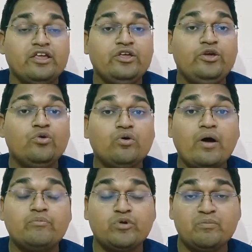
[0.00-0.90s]
you
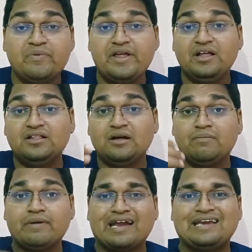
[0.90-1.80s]
have to bring the
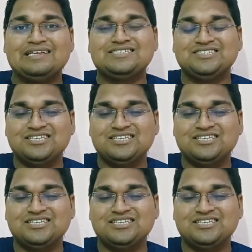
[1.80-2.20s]
practice.